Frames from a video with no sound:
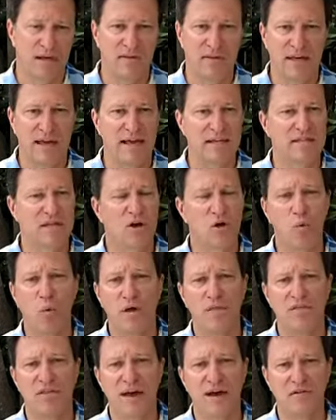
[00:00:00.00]
The
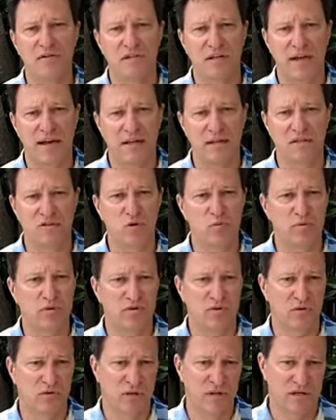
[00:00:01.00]
SL-500X Super
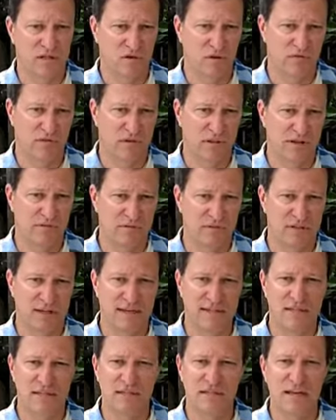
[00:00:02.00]
Duty ServerLIFT
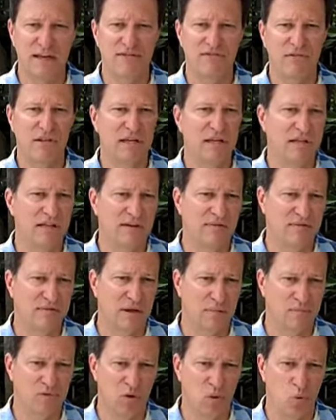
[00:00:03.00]
can safely lift
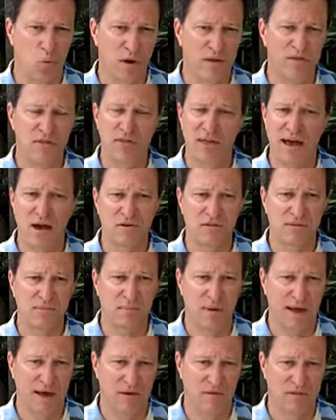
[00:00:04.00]
up to
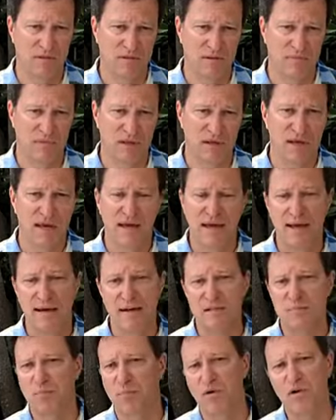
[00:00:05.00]
1,000 pounds and
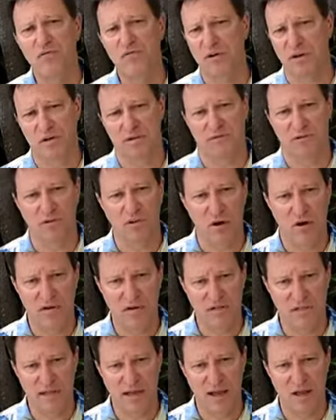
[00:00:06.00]
is perfect for
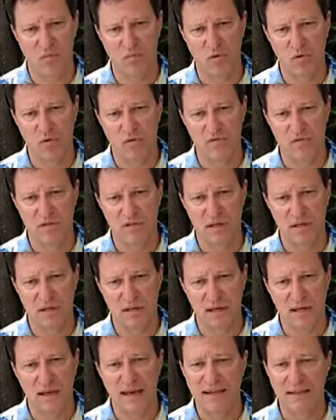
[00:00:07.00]
large-scale moves
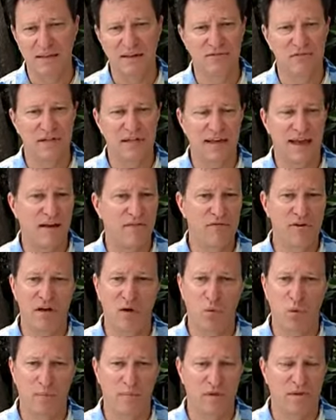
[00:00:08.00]
and lifting heavy
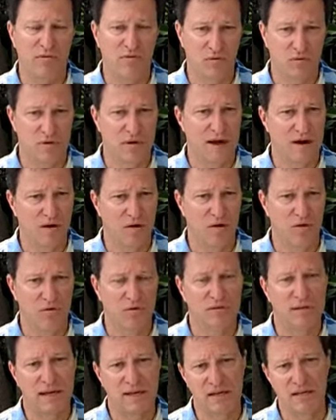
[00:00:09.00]
equipment through narrow
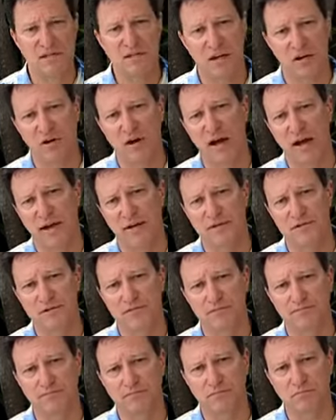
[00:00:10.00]
data center aisles.